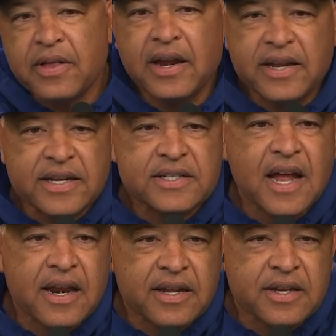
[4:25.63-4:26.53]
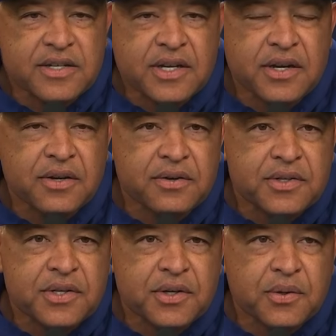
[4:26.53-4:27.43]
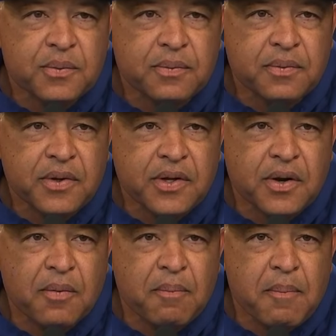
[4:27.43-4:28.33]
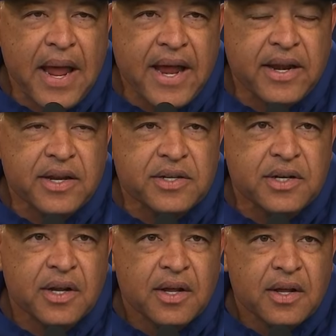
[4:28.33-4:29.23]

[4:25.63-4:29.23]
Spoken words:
that he's got to continue to, manage